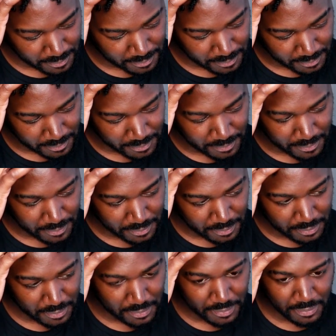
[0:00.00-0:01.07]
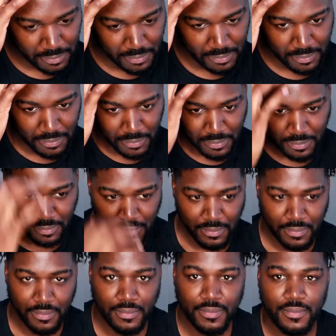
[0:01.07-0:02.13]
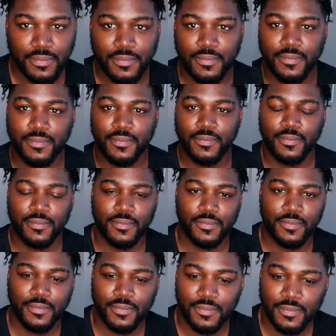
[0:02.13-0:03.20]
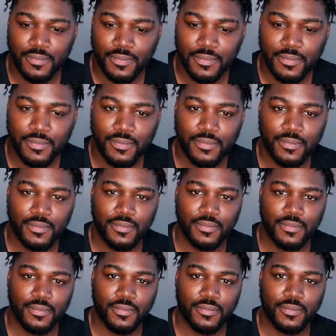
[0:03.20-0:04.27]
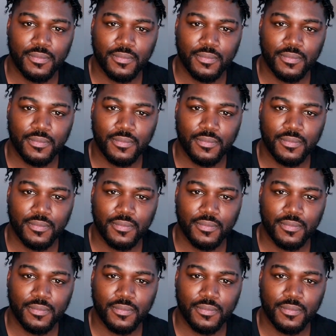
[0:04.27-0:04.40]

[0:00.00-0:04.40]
No words are spoken by the person on screen.